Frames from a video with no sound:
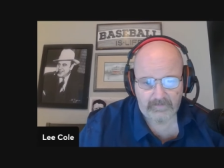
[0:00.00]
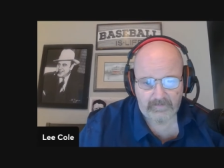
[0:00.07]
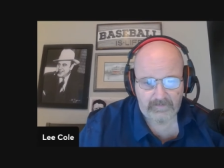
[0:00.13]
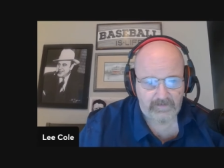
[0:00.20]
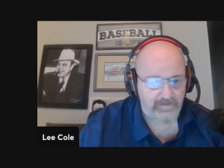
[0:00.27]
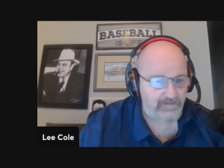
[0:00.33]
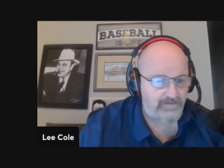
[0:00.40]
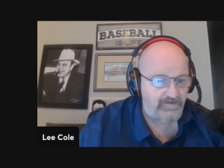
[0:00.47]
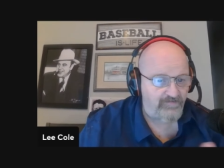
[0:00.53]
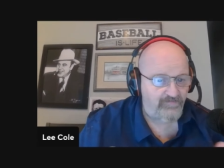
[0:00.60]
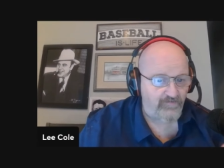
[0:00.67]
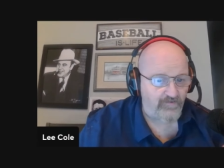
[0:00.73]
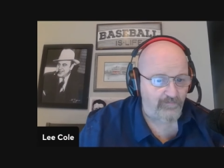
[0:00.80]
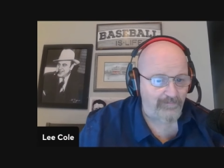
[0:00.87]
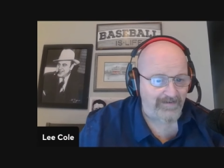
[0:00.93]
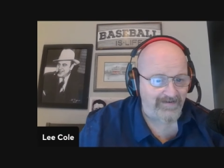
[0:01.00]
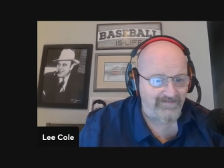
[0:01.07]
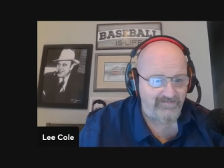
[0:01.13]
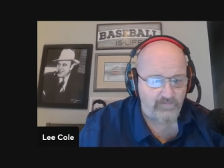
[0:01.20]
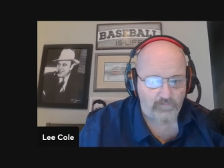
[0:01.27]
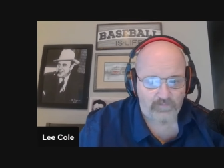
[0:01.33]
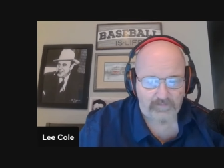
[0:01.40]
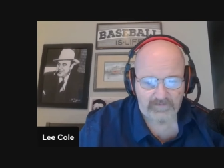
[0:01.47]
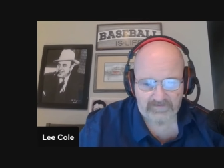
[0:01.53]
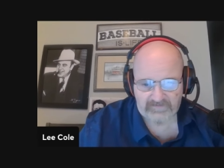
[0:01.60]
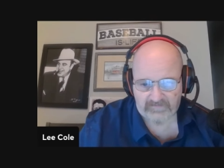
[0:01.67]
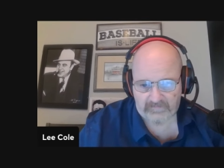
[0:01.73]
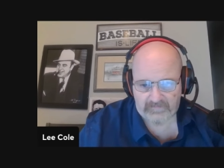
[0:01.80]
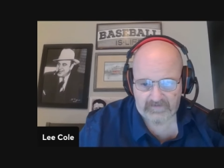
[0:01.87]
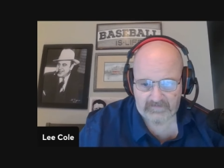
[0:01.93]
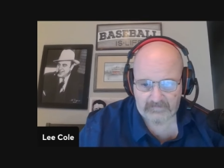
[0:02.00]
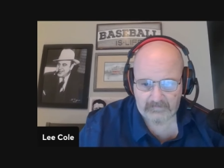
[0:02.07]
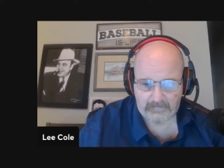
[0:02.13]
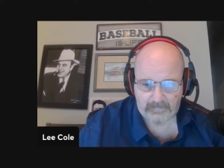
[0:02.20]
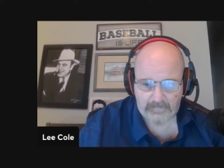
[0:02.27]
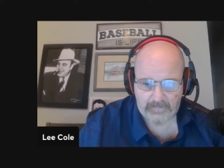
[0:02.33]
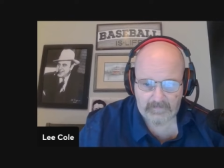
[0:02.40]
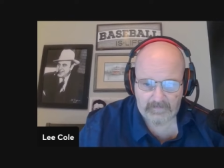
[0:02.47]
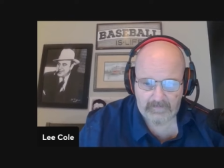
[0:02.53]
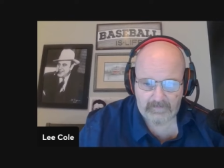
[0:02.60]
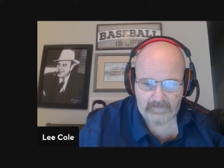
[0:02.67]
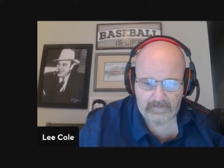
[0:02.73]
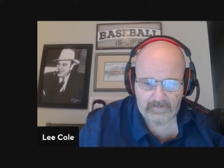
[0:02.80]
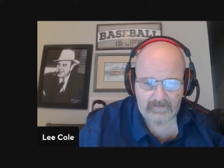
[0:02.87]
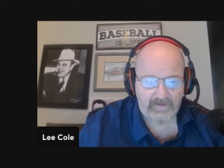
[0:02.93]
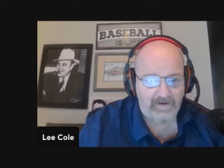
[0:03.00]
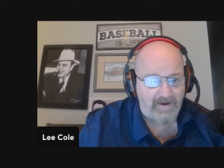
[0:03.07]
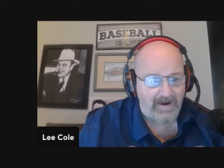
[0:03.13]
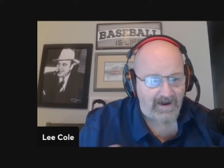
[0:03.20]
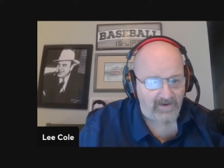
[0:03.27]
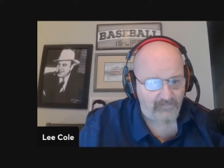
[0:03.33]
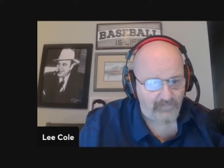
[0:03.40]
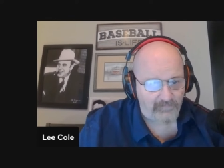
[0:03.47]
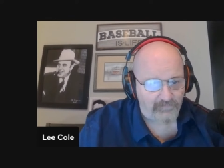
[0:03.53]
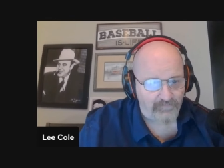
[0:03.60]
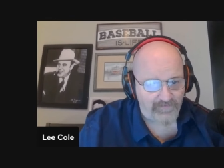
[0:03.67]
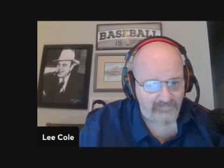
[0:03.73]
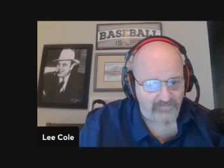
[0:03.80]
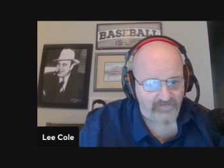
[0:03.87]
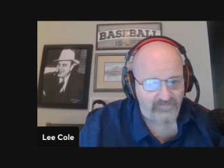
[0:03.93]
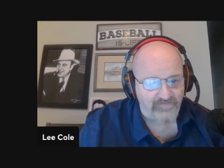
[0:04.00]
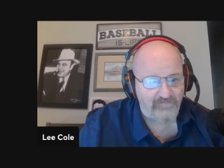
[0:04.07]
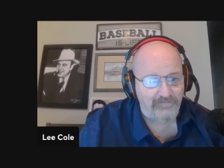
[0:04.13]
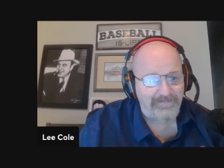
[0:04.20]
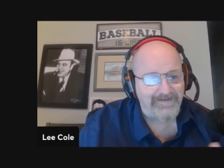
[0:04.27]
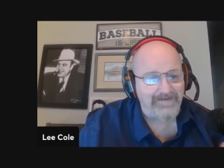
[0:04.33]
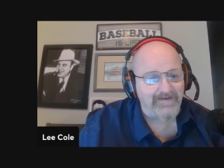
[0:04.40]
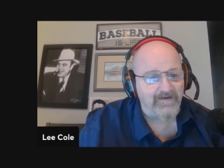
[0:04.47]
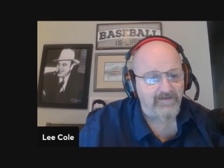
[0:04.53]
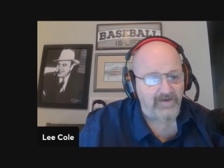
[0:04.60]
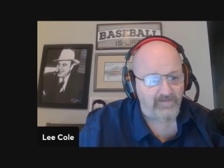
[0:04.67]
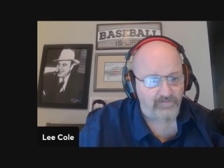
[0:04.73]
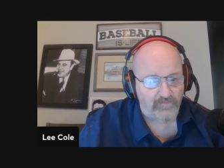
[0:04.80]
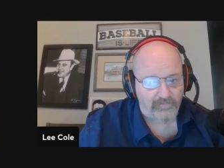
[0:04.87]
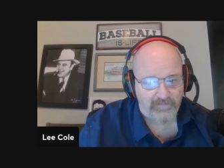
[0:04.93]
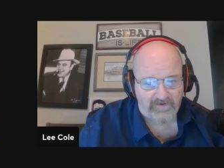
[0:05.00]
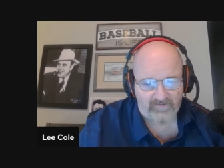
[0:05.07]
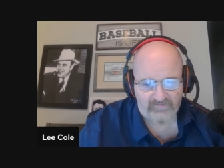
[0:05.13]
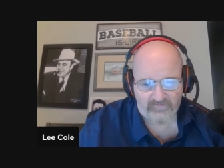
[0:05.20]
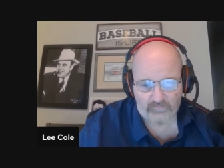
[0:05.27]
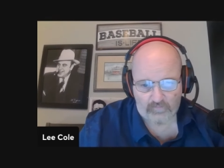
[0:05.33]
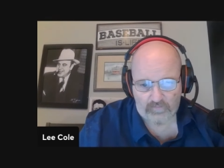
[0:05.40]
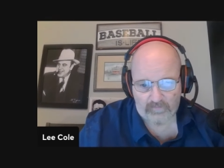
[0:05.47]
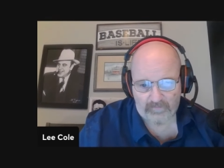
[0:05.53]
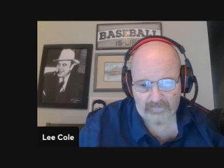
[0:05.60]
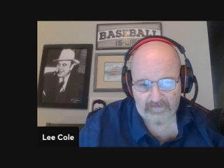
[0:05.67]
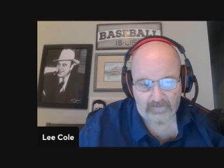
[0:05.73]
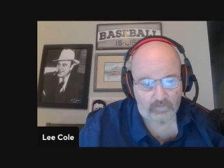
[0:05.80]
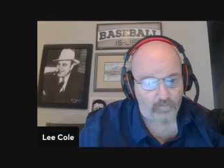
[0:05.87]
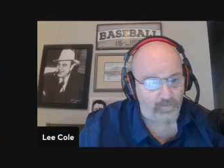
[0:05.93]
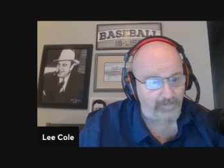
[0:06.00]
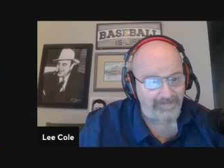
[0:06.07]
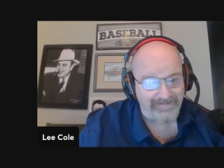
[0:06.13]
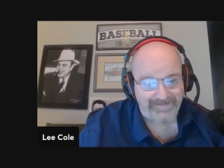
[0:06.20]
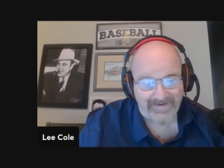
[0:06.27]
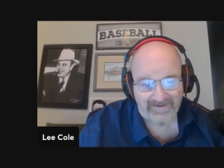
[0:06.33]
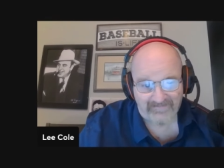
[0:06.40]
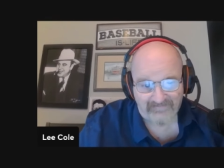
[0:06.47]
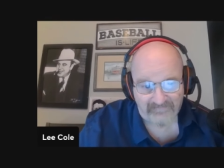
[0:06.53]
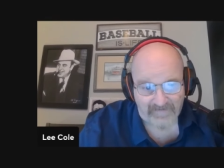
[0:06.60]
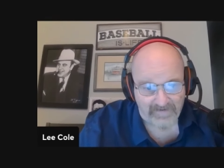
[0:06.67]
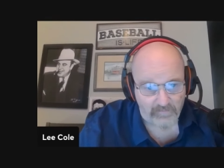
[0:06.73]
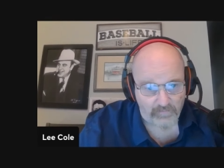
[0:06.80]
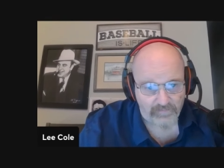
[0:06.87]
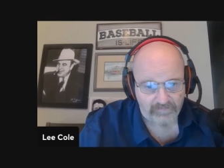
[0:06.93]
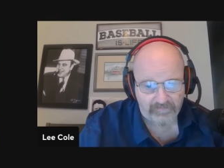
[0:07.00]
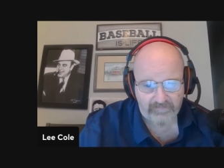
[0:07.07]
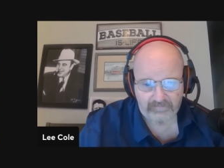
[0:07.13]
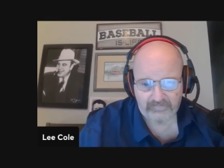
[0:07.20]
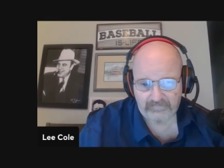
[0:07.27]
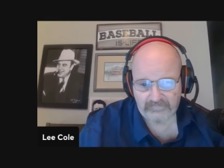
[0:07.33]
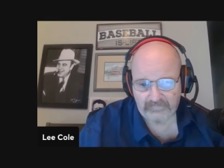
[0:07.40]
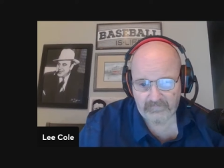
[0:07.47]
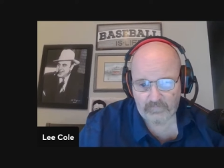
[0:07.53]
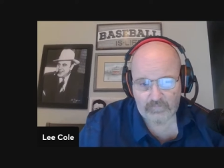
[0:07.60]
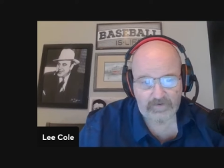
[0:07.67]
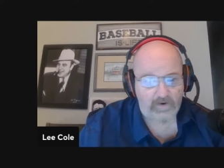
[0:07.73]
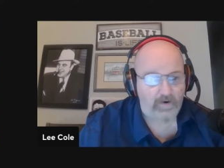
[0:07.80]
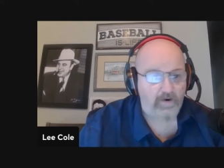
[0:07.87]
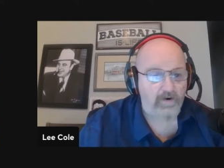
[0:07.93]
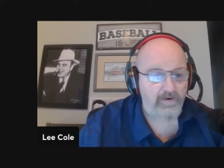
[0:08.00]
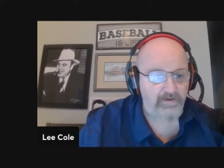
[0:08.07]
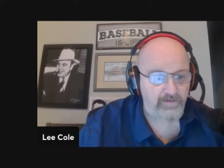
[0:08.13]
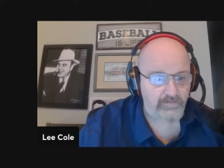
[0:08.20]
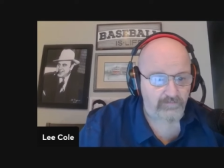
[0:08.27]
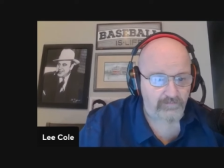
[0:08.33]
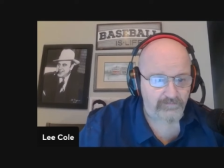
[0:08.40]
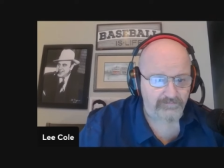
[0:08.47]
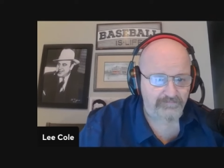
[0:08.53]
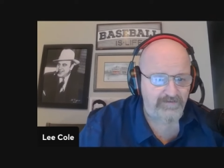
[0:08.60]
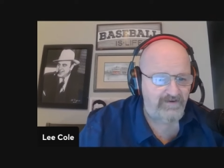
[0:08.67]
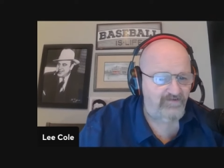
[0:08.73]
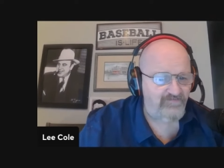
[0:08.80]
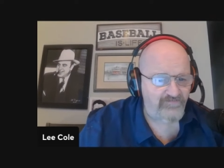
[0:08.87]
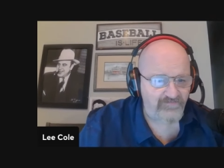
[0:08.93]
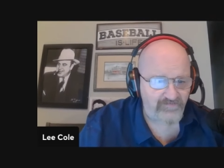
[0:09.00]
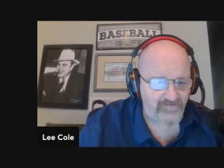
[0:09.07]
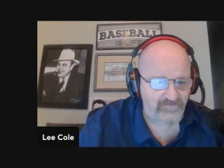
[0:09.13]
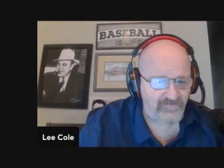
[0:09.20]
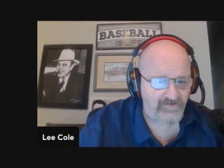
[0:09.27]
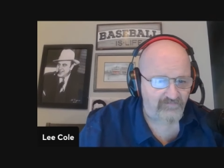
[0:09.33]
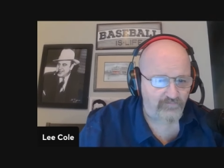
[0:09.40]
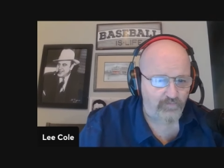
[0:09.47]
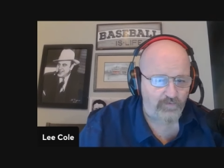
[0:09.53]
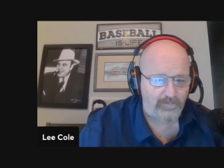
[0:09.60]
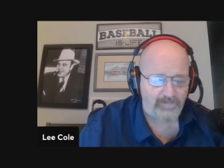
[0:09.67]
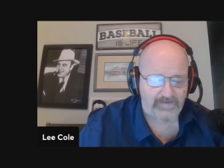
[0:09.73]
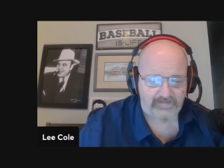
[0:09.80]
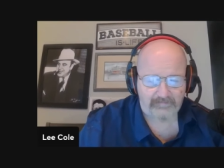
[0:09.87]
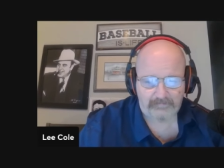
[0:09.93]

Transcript: And these are amazing women to me. I have a privilege of meeting another amazing woman, a woman that I fight with. We argue because she's a tough woman.